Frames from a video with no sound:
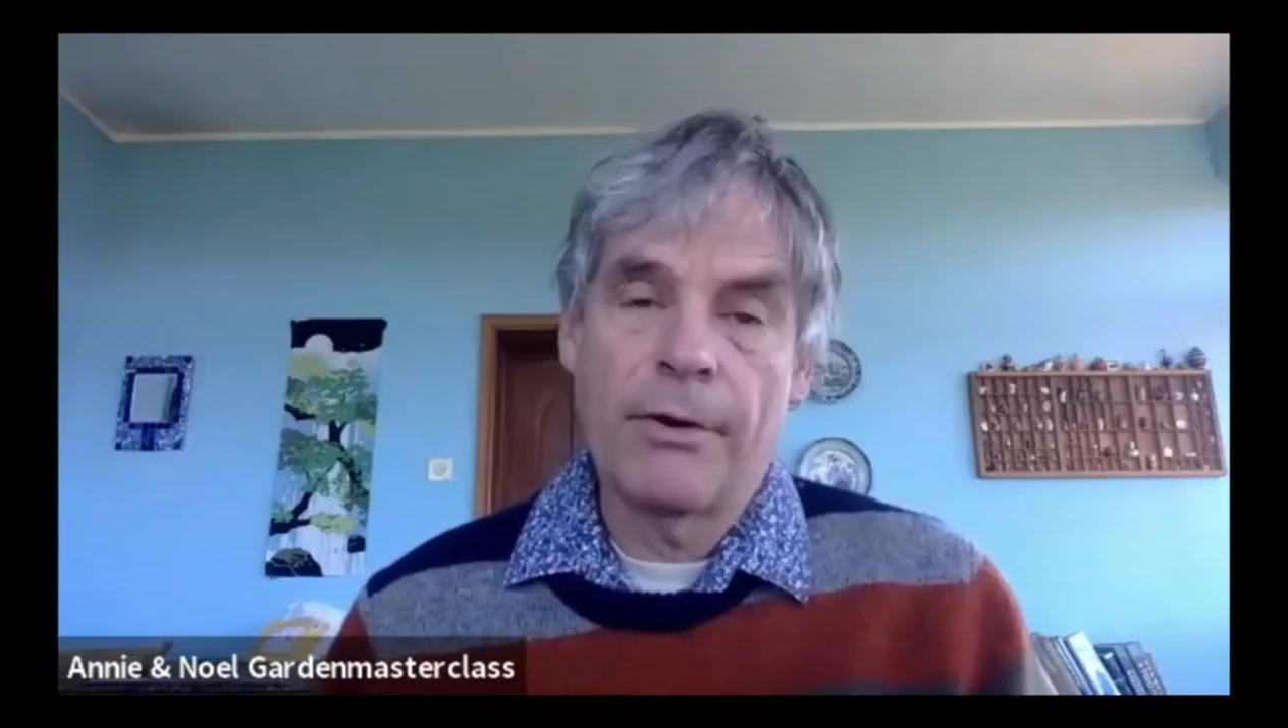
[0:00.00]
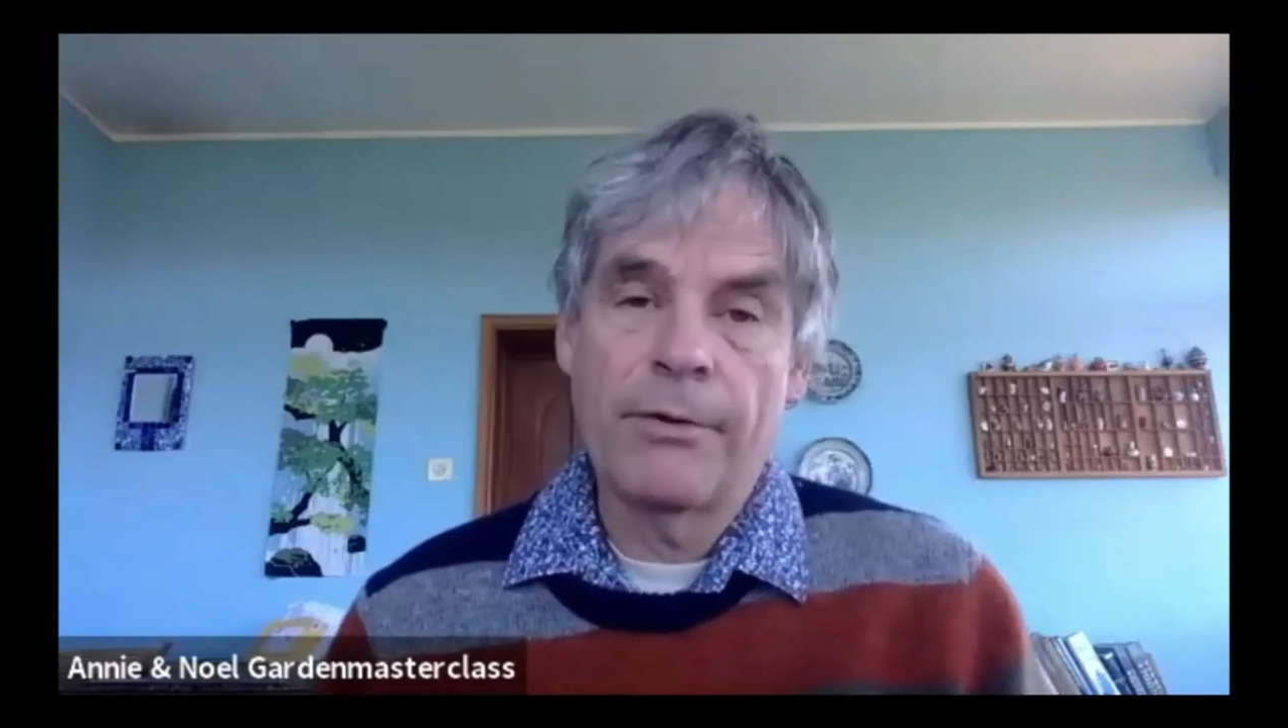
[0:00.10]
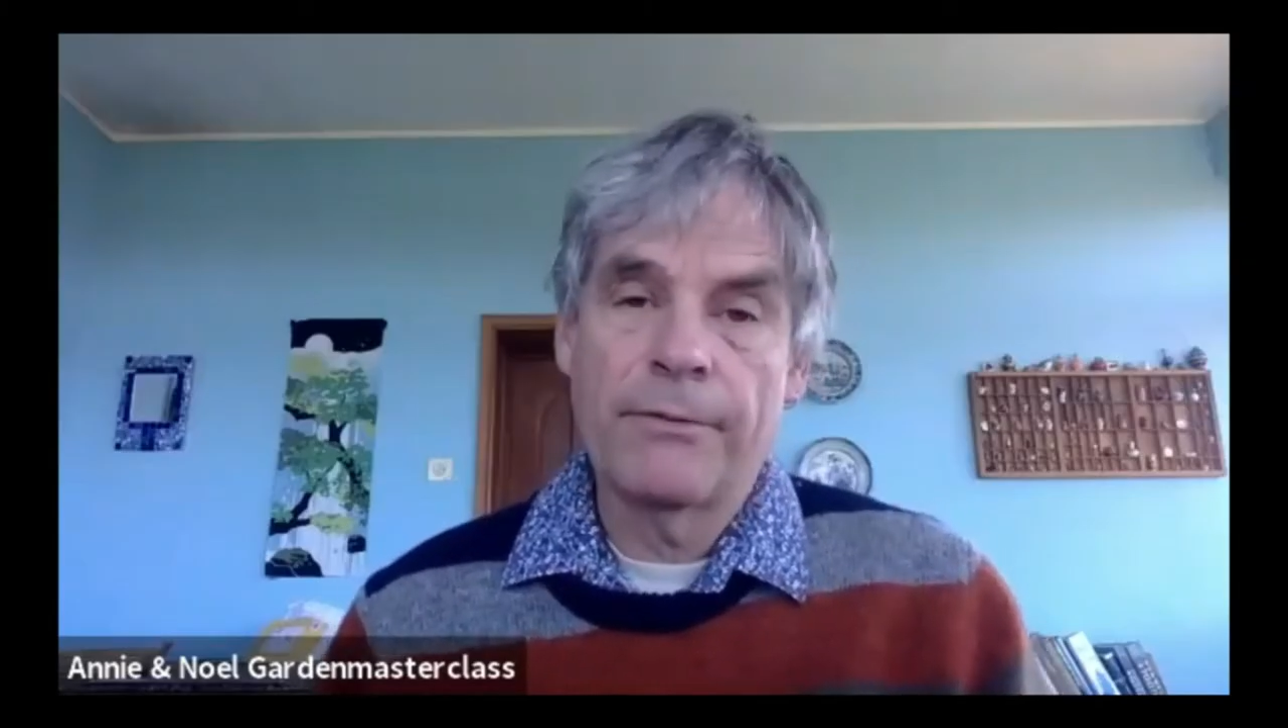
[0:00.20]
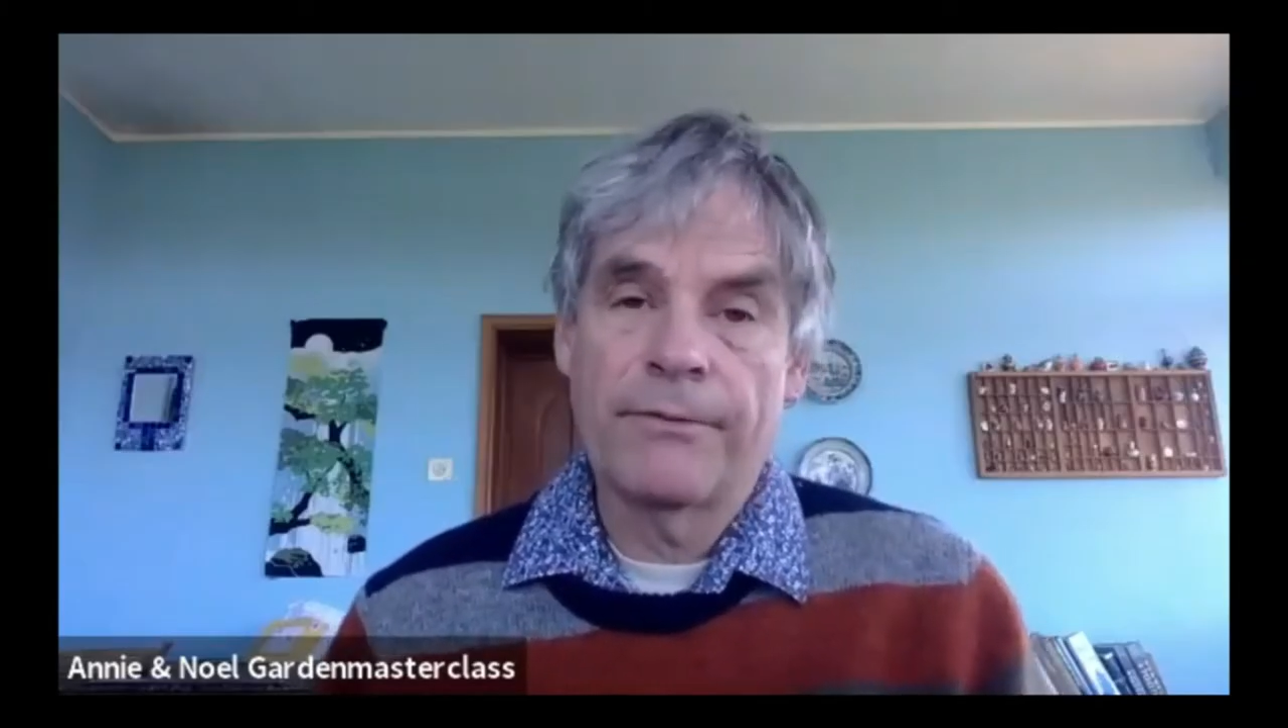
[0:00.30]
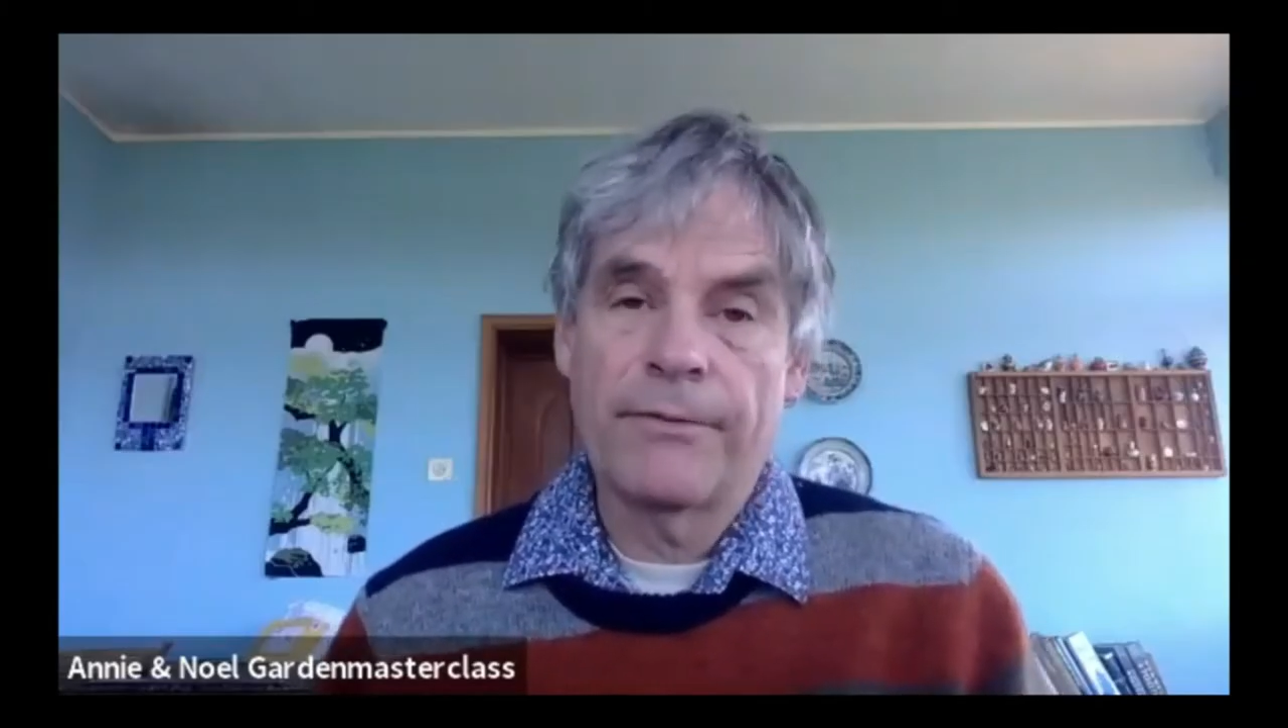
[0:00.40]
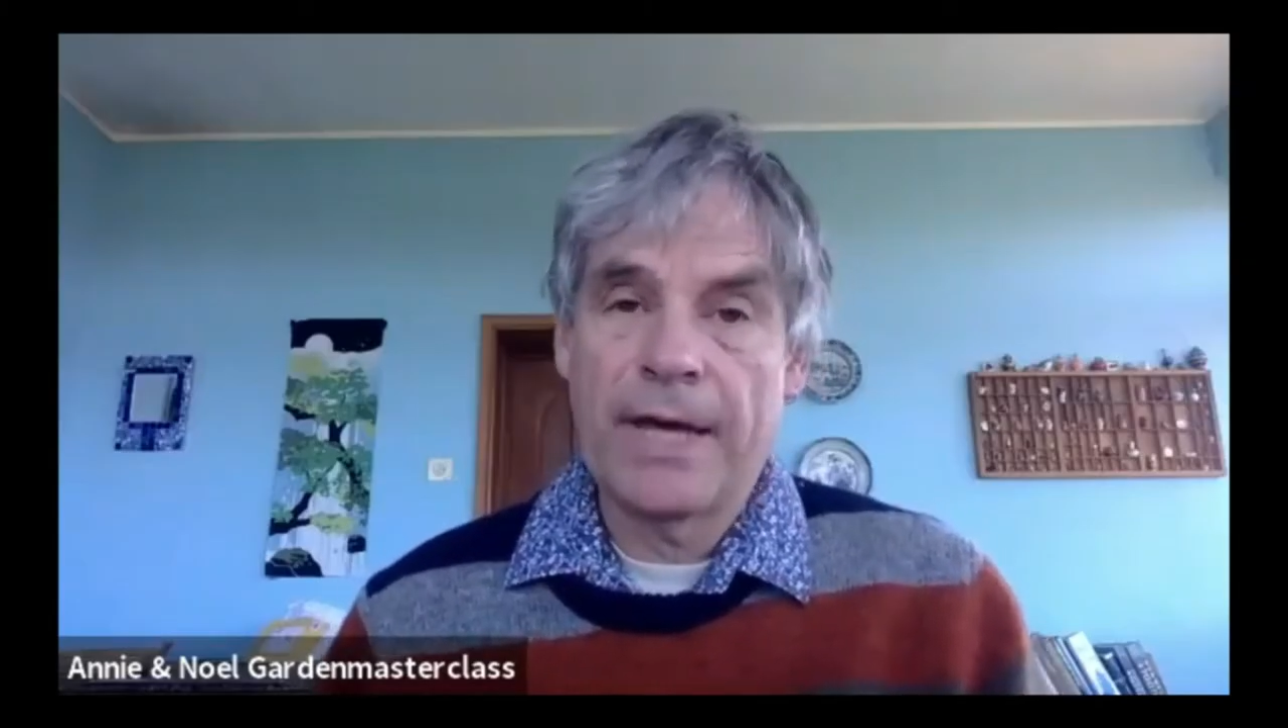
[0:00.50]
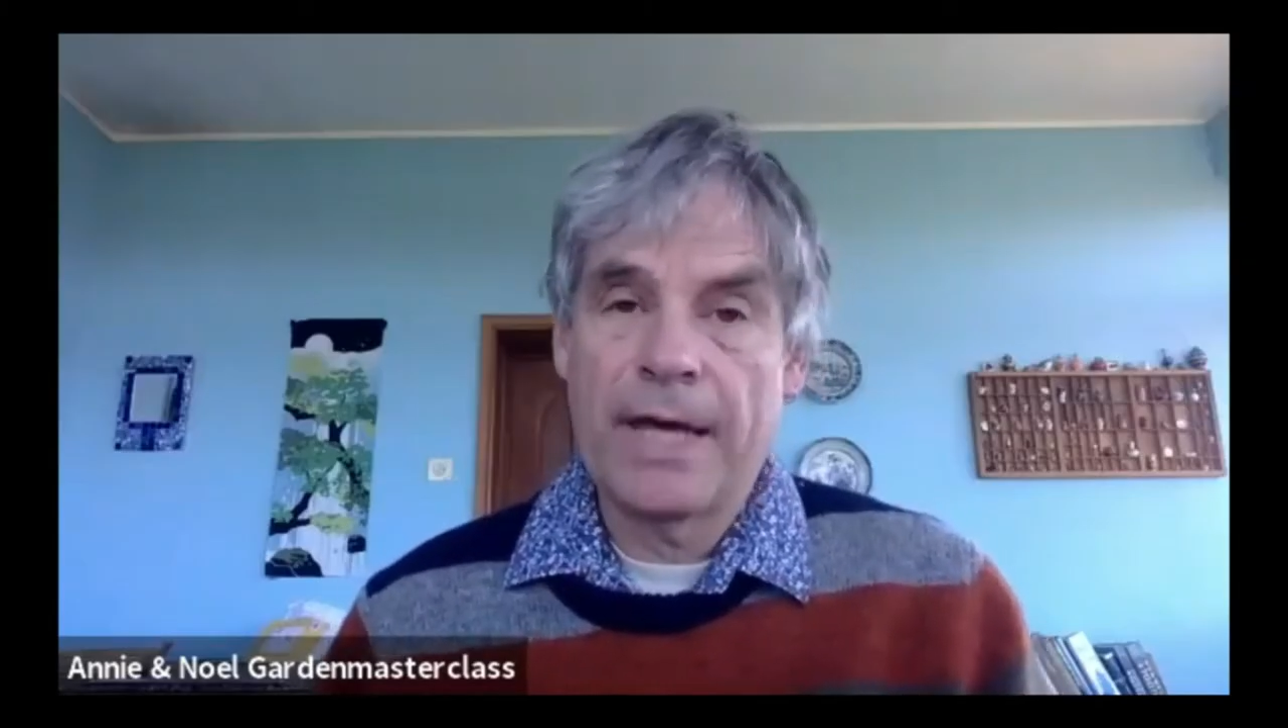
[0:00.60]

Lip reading: of